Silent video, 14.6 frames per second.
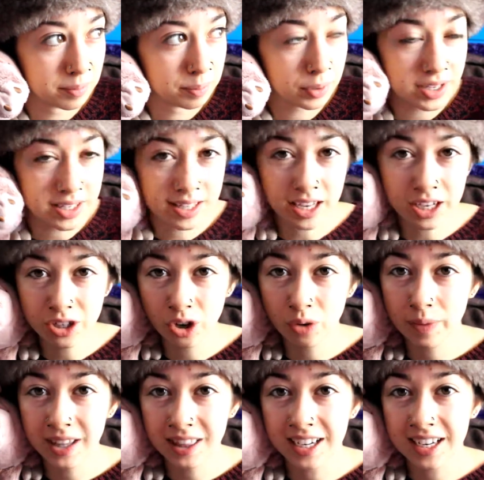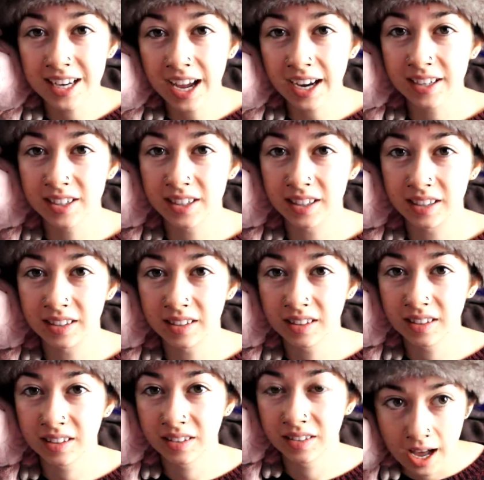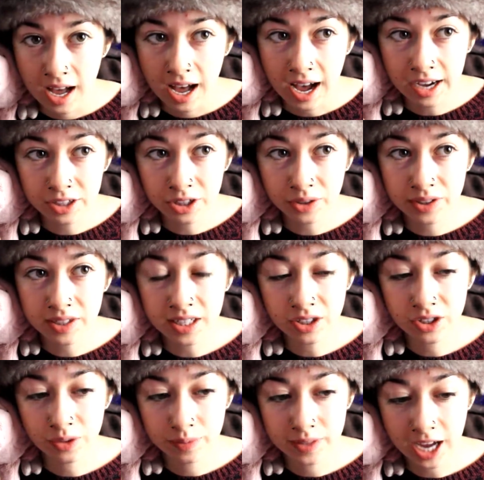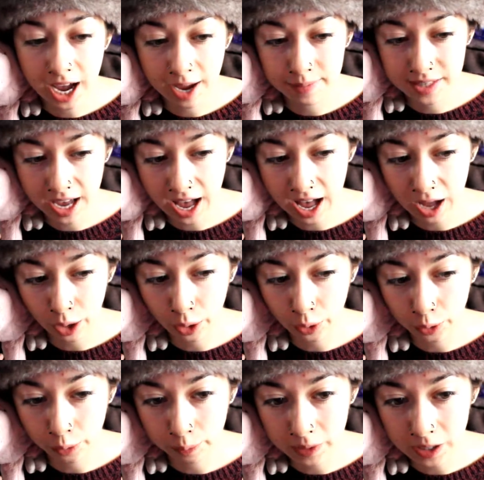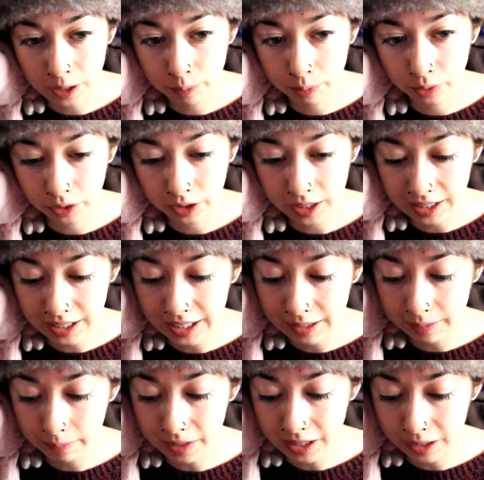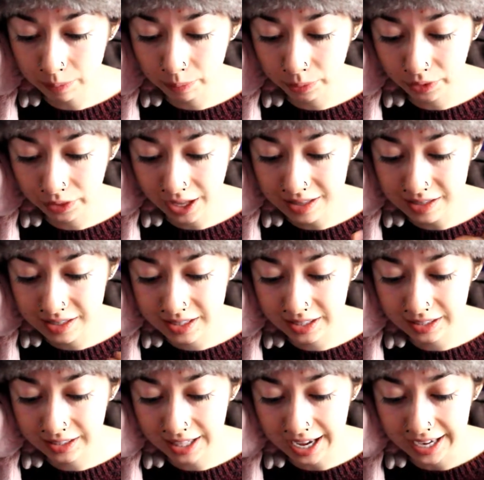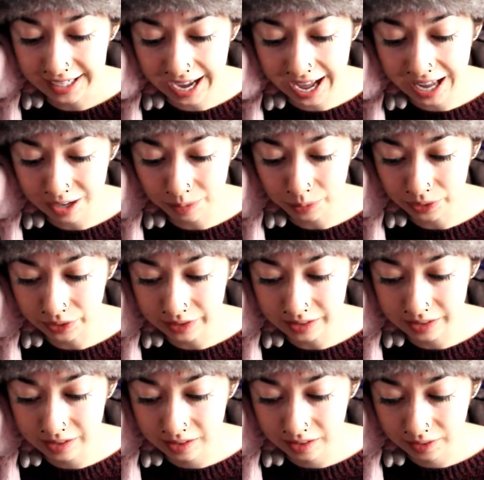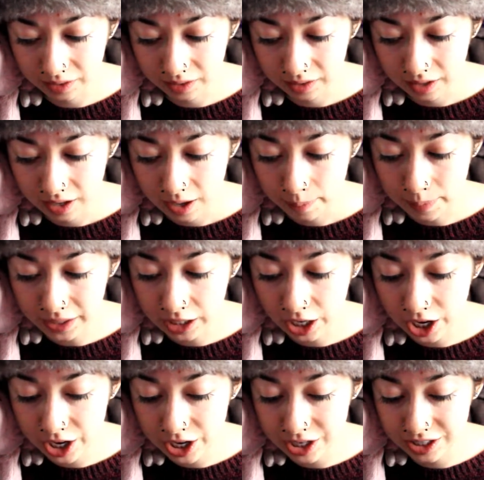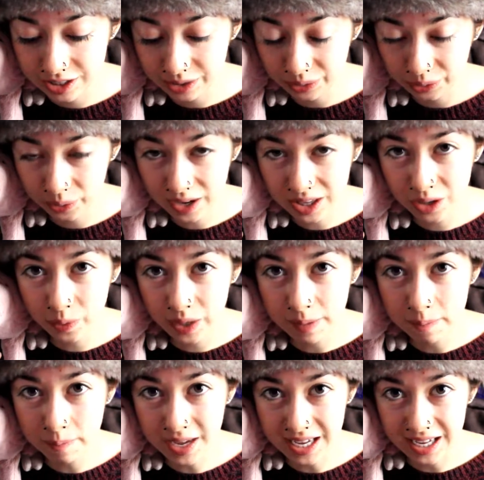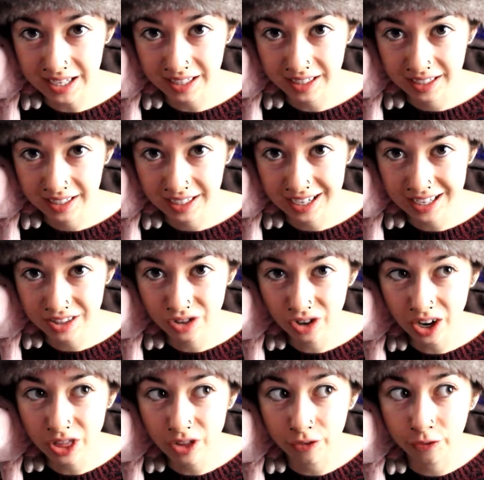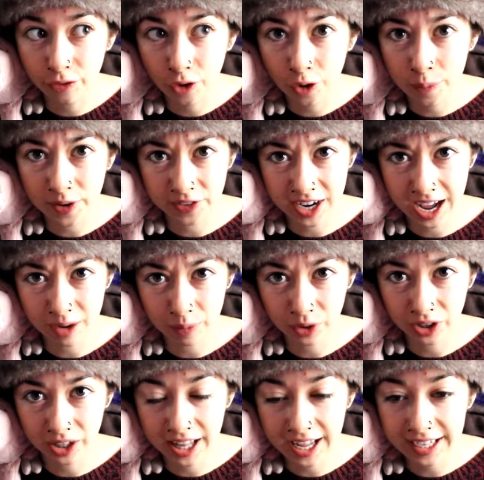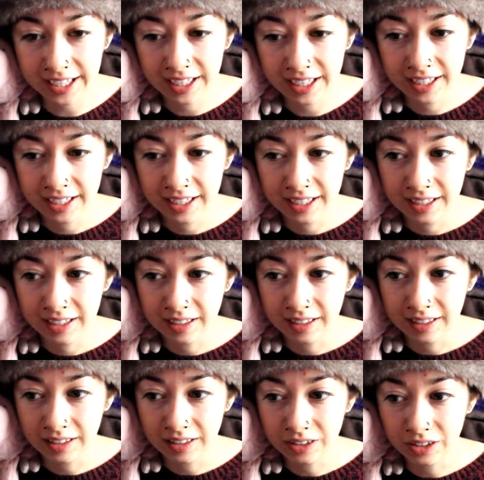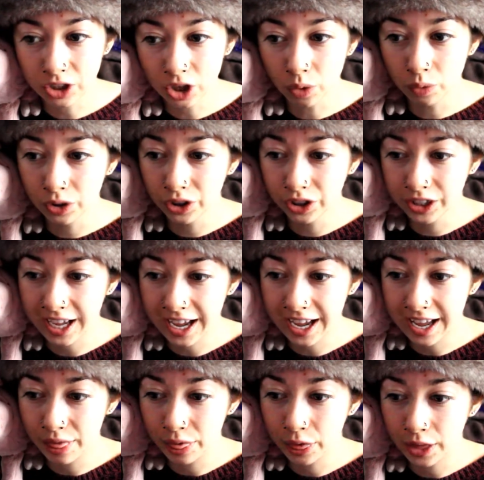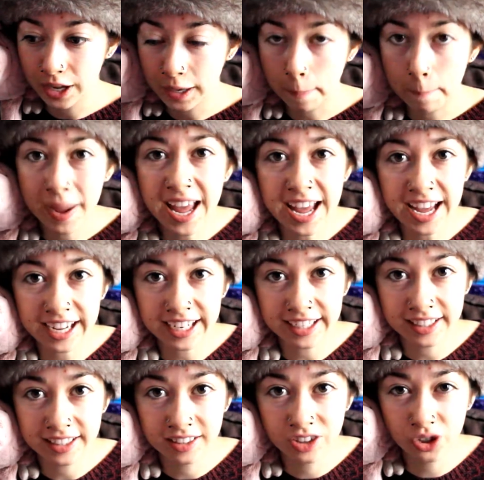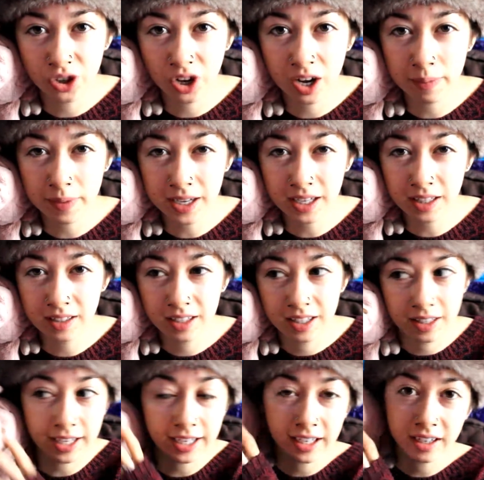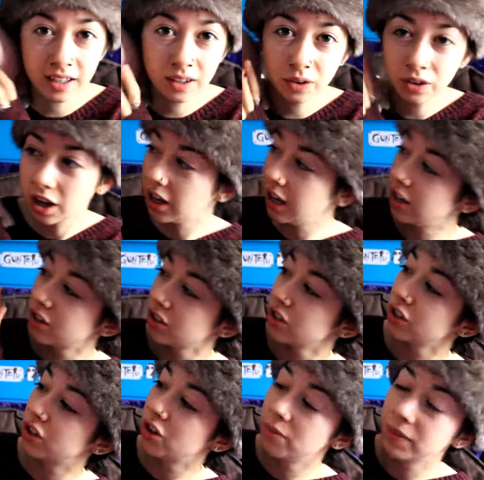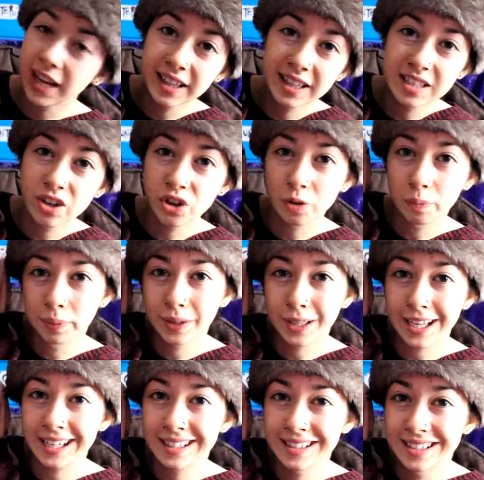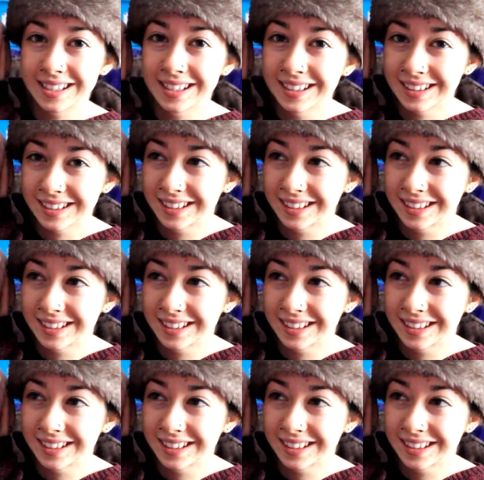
But it's like you don't make the connection. I do see sometimes how people can eat meat but then still like animals. Because when you eat meat, it's not in the form of an animal. Like, you don't look at it and think pig. Do you know what I mean? Like, it doesn't come like this on your plate.